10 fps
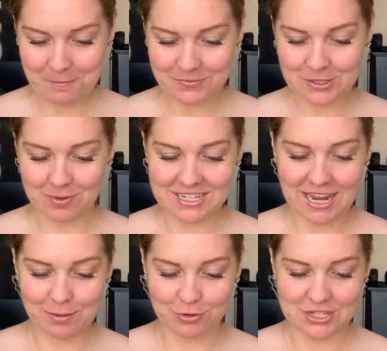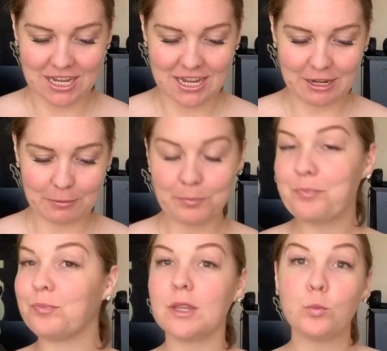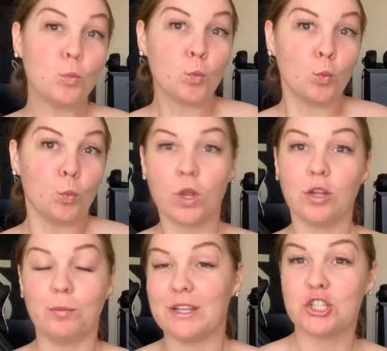So by the time we're done, it'll be so